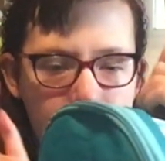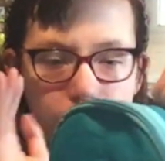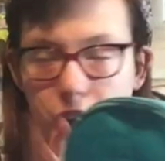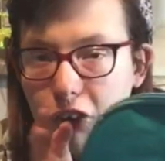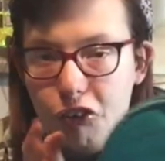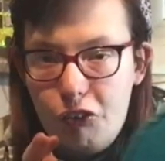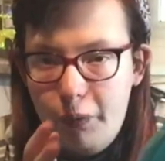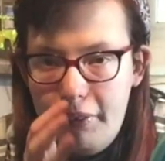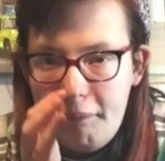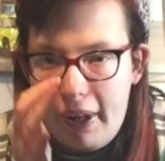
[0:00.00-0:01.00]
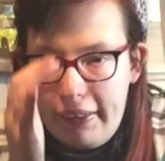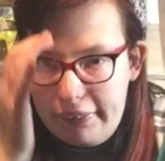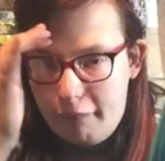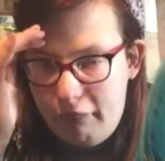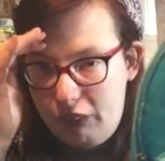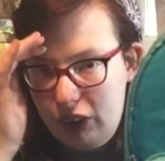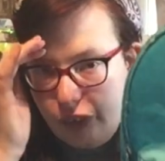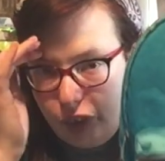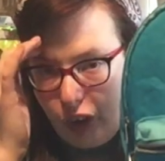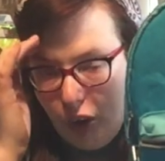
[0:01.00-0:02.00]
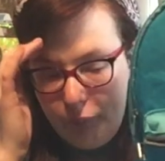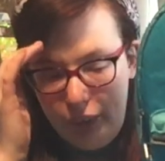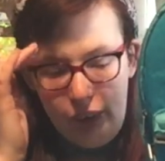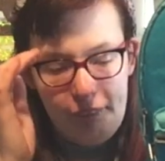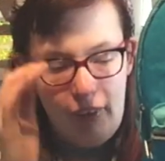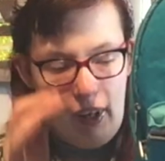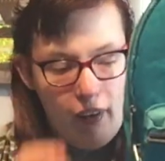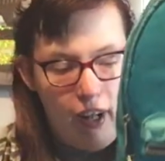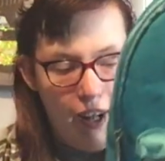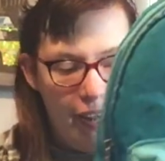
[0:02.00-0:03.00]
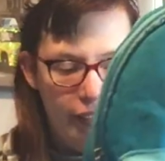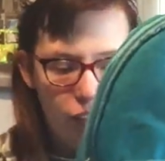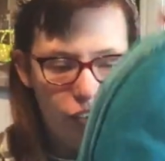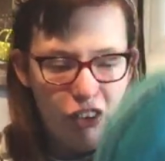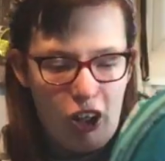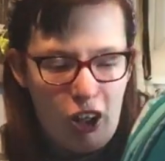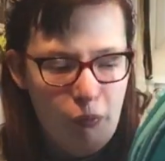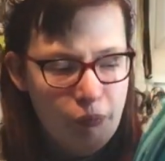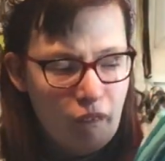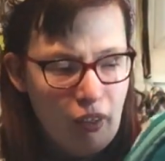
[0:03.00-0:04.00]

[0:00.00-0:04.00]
Just Do It bag that my sister got me ages ago.